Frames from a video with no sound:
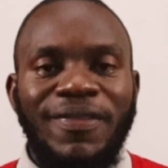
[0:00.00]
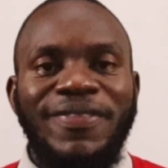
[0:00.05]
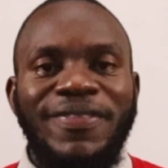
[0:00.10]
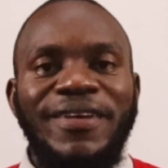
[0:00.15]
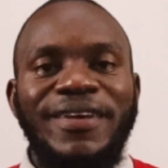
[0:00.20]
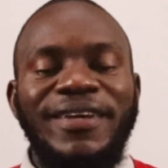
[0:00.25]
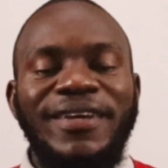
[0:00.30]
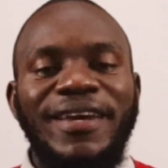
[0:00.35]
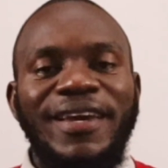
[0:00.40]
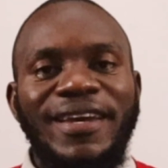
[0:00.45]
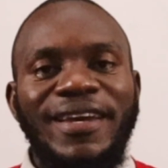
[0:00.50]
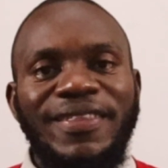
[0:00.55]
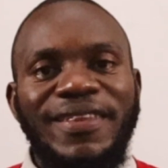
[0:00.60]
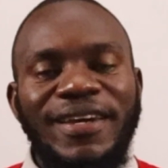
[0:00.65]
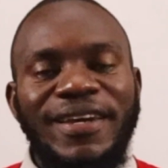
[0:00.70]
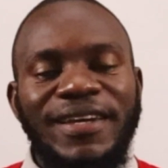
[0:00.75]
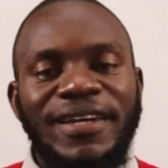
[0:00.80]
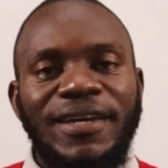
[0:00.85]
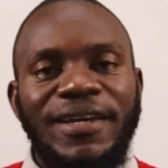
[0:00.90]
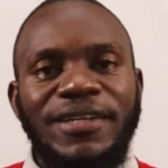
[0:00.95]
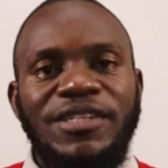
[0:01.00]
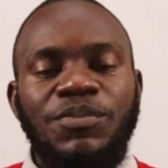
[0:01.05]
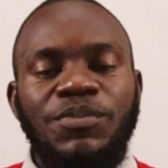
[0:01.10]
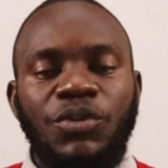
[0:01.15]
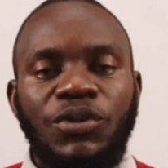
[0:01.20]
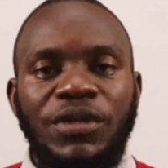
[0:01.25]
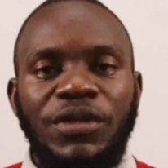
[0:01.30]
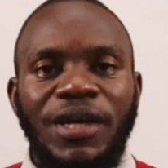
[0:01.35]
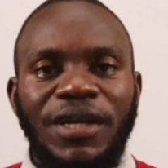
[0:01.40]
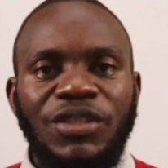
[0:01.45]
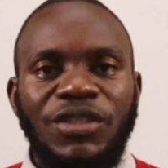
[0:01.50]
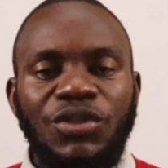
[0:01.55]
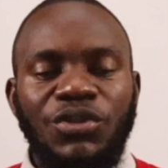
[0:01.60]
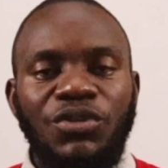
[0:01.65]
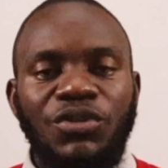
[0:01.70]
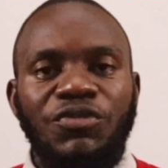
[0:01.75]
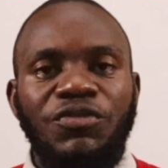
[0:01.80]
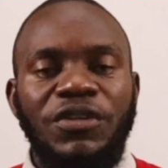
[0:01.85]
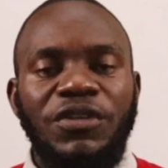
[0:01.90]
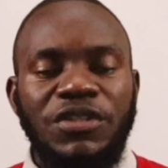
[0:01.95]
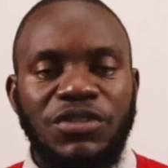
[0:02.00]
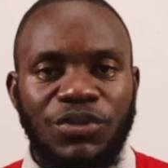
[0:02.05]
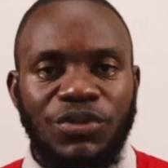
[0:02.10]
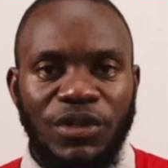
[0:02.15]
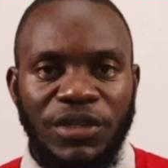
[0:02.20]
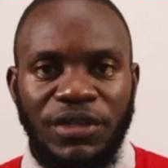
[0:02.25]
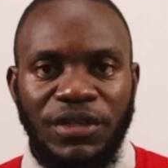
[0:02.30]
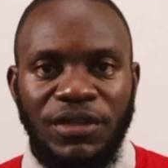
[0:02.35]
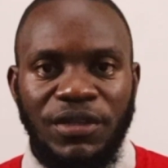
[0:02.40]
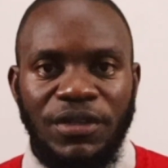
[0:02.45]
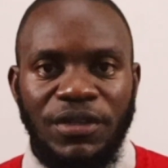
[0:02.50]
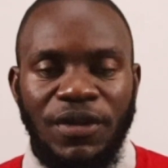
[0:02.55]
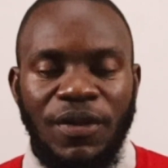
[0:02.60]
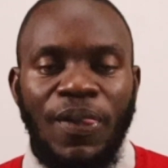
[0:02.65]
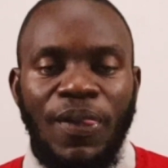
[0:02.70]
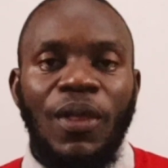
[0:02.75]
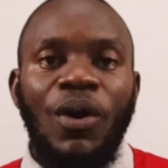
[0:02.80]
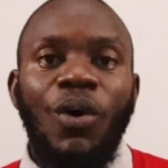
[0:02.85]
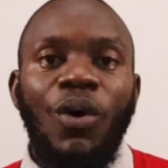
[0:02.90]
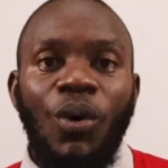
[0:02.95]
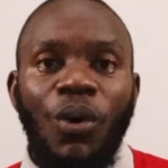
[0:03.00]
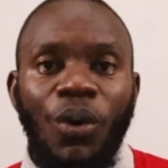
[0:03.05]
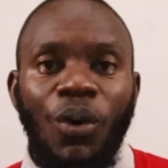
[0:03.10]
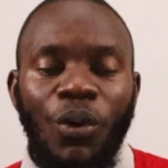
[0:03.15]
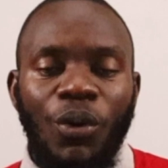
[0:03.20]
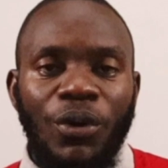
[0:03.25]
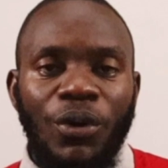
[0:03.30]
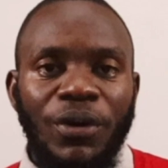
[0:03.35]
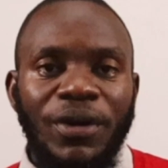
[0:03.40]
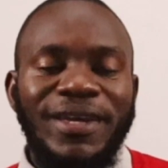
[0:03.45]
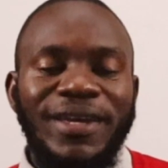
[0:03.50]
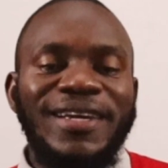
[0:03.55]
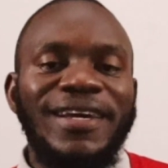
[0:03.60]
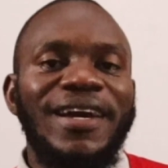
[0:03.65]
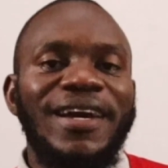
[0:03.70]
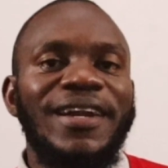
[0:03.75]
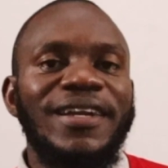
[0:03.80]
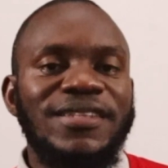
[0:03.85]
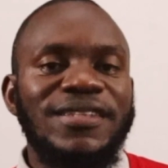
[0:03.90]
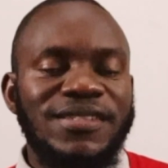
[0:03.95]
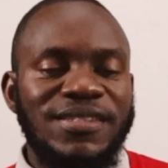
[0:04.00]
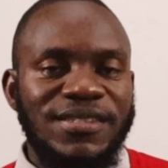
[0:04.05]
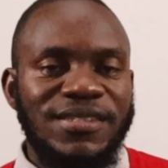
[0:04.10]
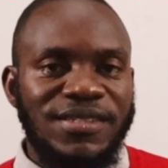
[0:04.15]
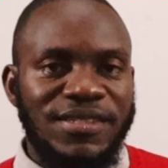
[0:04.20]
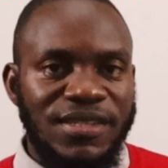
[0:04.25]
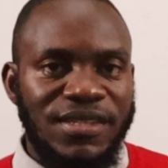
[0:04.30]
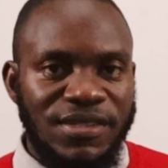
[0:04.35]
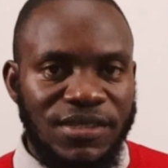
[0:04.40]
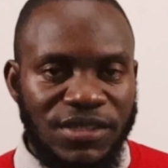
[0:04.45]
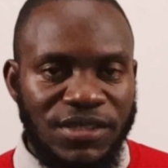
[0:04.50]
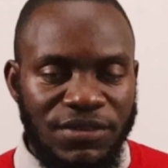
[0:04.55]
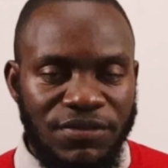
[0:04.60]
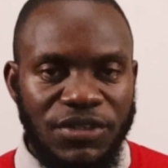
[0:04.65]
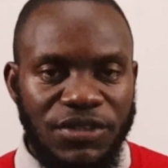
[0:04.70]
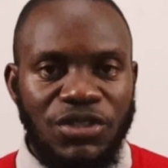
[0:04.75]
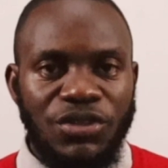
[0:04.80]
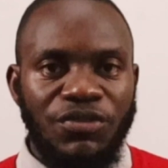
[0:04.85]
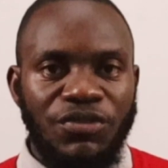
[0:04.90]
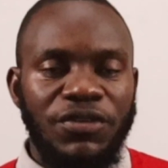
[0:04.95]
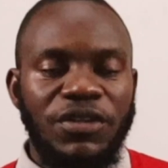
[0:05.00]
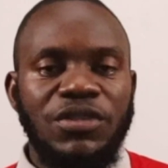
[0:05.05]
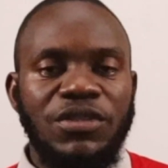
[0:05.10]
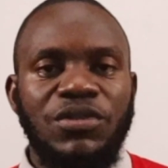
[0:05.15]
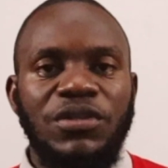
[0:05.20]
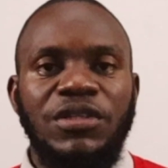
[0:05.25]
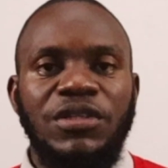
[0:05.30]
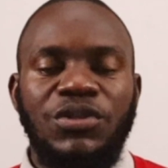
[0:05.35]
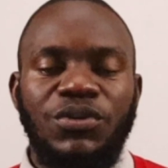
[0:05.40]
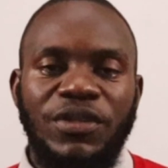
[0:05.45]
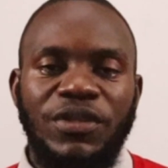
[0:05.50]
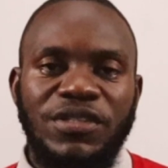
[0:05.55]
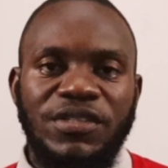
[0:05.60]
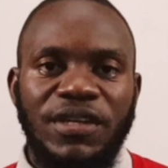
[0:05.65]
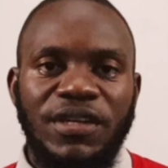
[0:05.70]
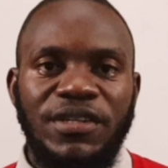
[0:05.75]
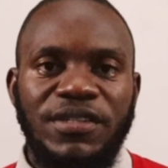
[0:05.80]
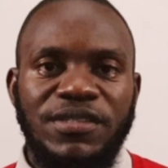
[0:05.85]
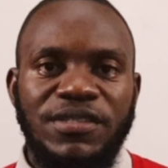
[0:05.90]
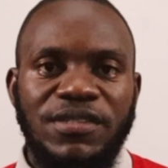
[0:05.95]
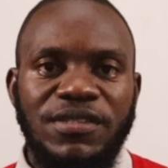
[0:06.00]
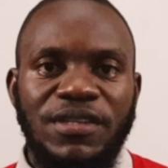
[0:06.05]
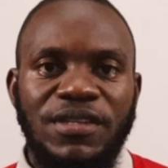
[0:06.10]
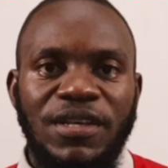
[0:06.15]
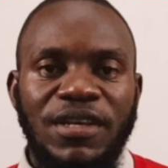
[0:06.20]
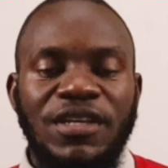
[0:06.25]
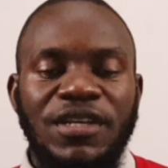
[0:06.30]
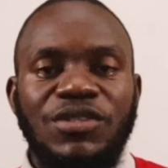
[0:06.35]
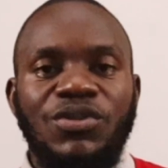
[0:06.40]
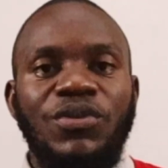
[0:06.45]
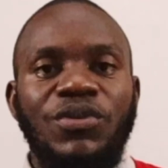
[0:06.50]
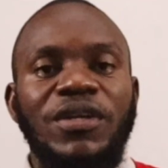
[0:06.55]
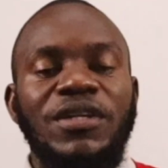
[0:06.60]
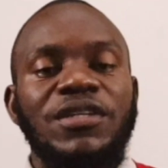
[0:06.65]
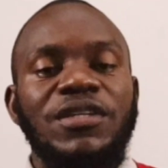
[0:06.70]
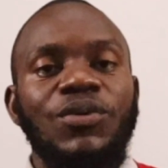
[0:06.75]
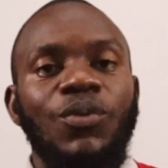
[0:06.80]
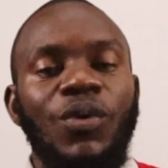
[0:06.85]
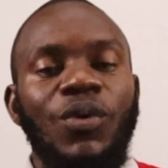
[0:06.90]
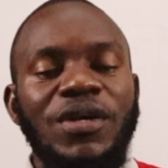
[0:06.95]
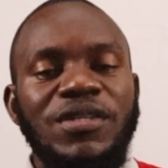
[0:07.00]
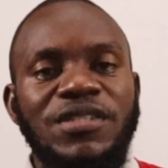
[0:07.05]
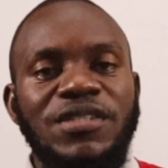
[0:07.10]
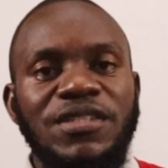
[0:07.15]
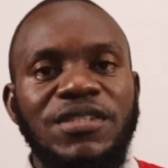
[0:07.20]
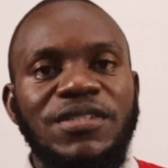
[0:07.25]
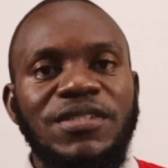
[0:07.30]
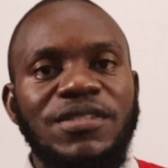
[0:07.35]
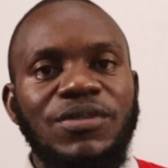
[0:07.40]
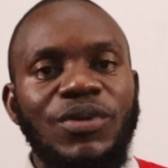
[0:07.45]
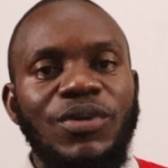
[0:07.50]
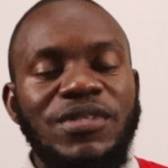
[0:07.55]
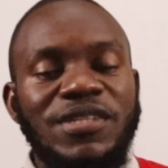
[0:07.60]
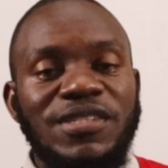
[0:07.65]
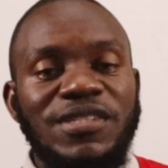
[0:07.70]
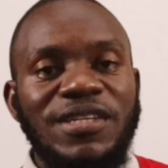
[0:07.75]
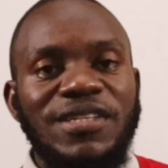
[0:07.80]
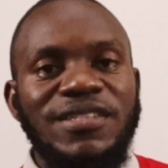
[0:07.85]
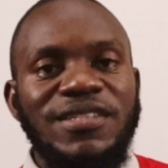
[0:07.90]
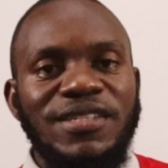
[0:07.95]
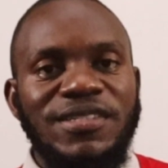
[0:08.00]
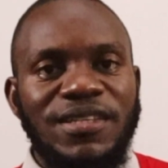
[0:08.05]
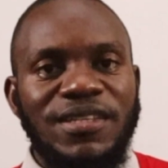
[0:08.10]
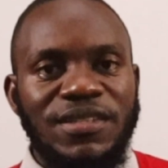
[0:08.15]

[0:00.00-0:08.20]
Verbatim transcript: they either increase production of insulin or increase sensitivity of insulin to the cells so that once it is once the cells are